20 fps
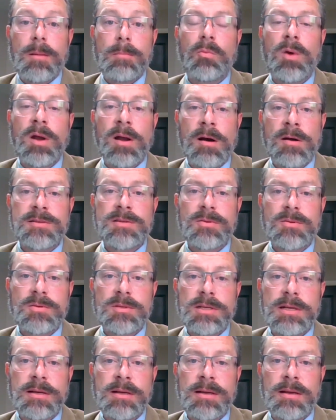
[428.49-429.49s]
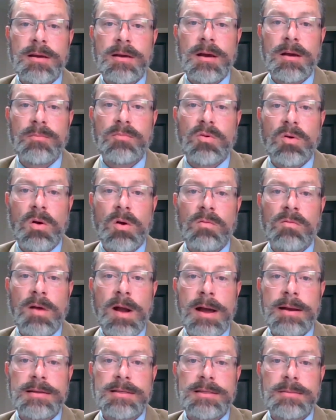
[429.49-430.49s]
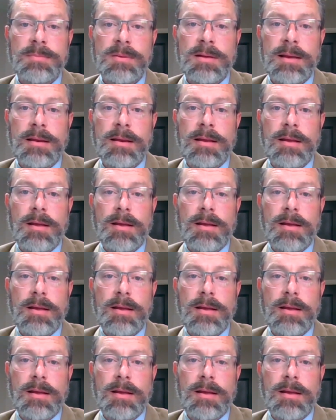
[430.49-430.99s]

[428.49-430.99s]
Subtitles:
We also see a pro rata split,